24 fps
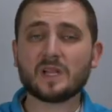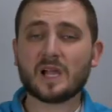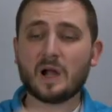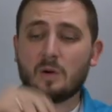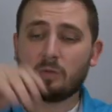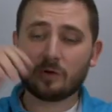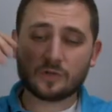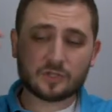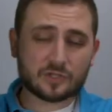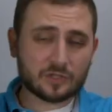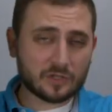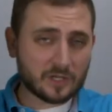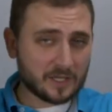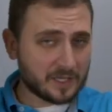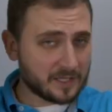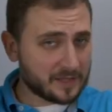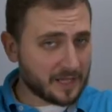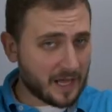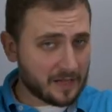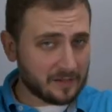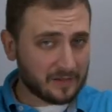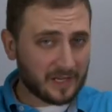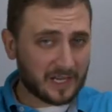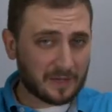I want you to hit
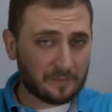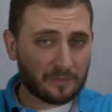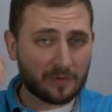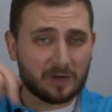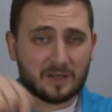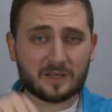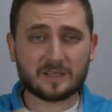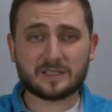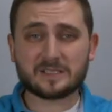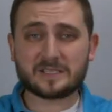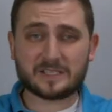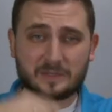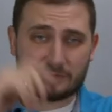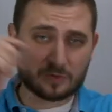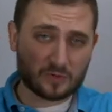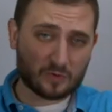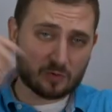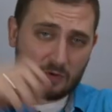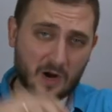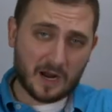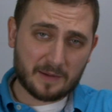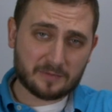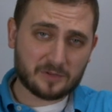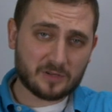that like button,
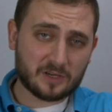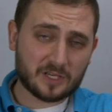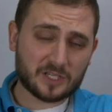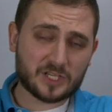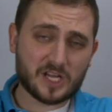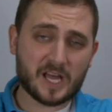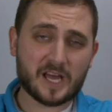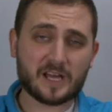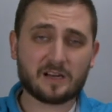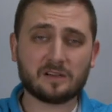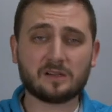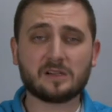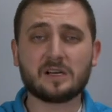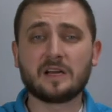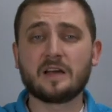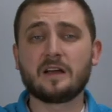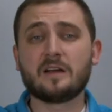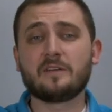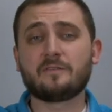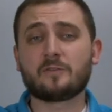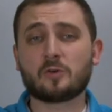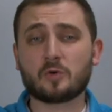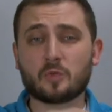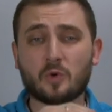subscribe to our channel,
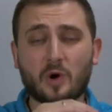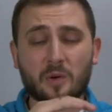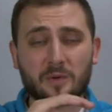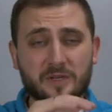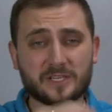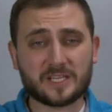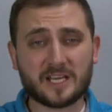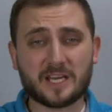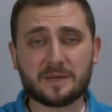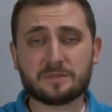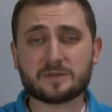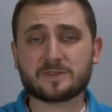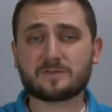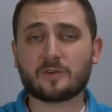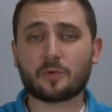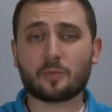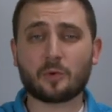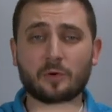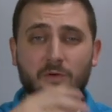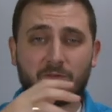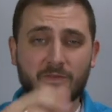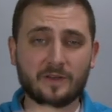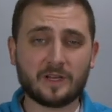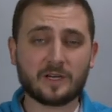for more tips, for
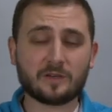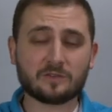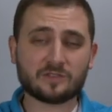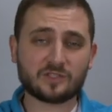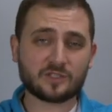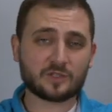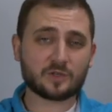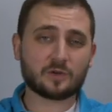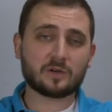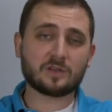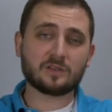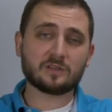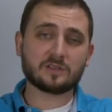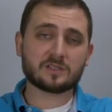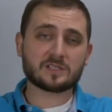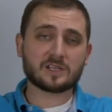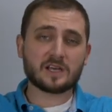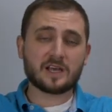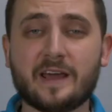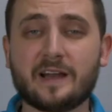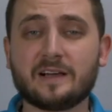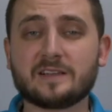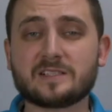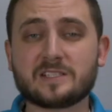more video tutorials,
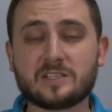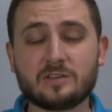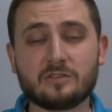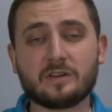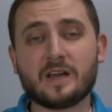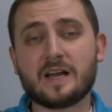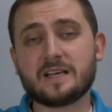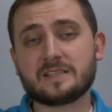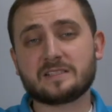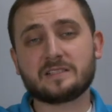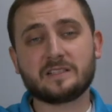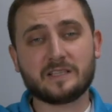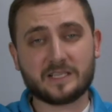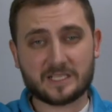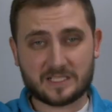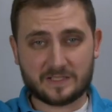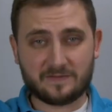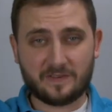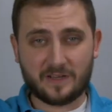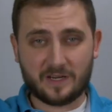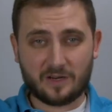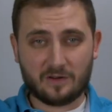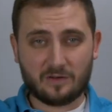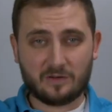and I'll see you guys in the next
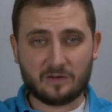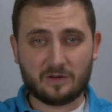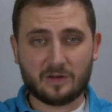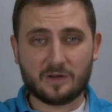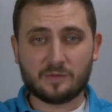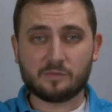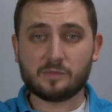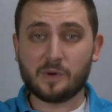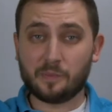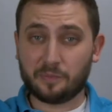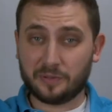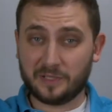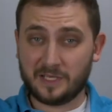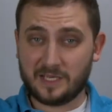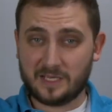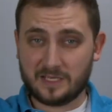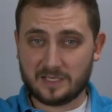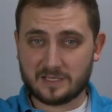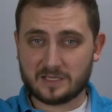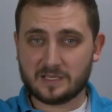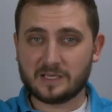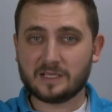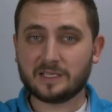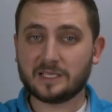video. But
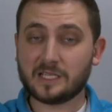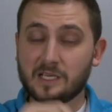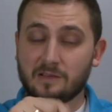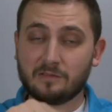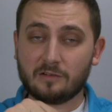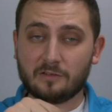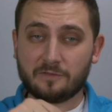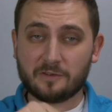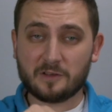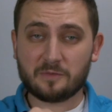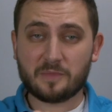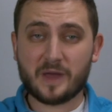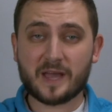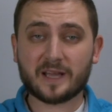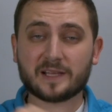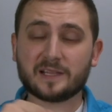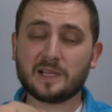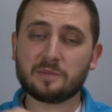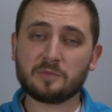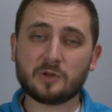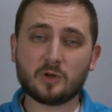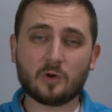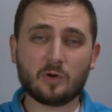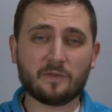please, leave your feedback,
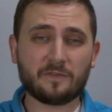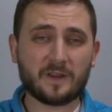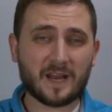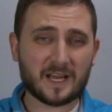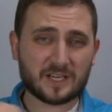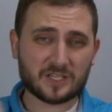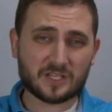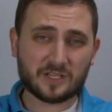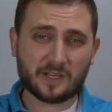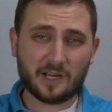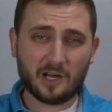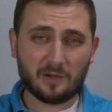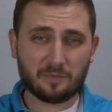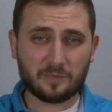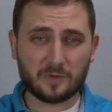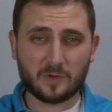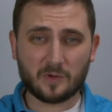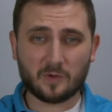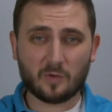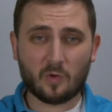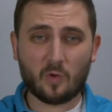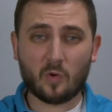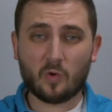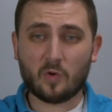let me know if it actually helped
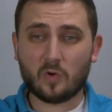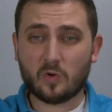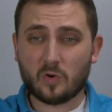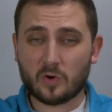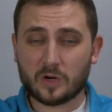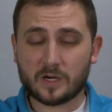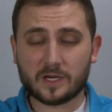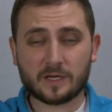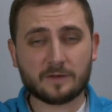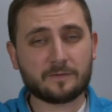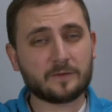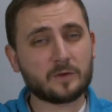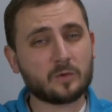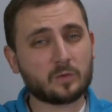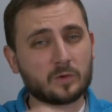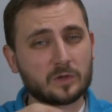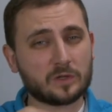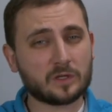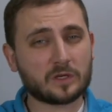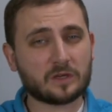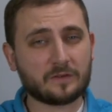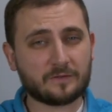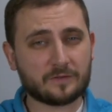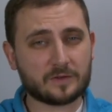you, or if you were
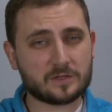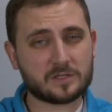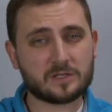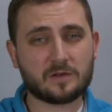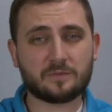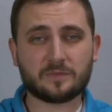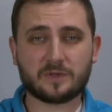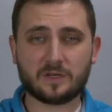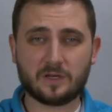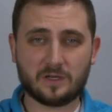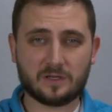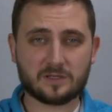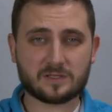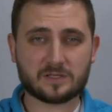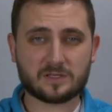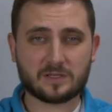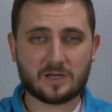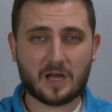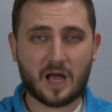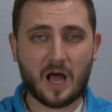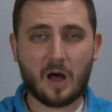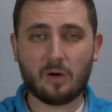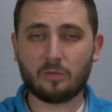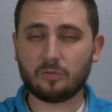looking for something else.
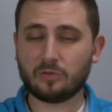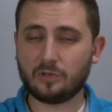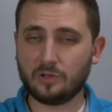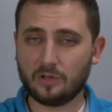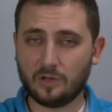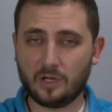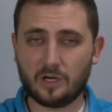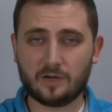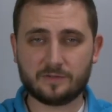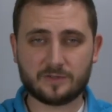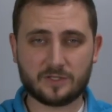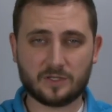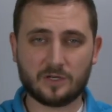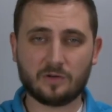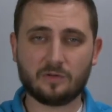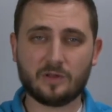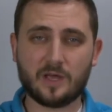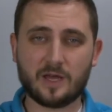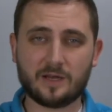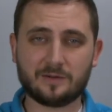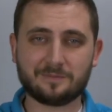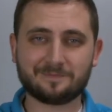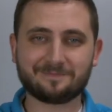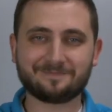I would love to know
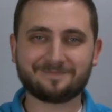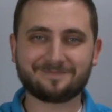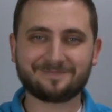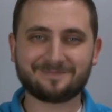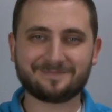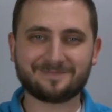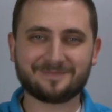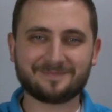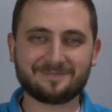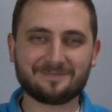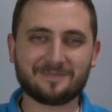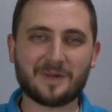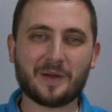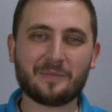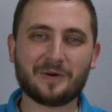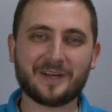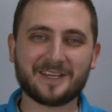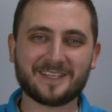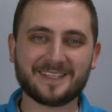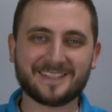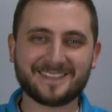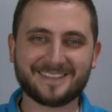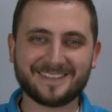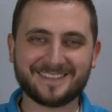that.
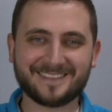Bye-bye.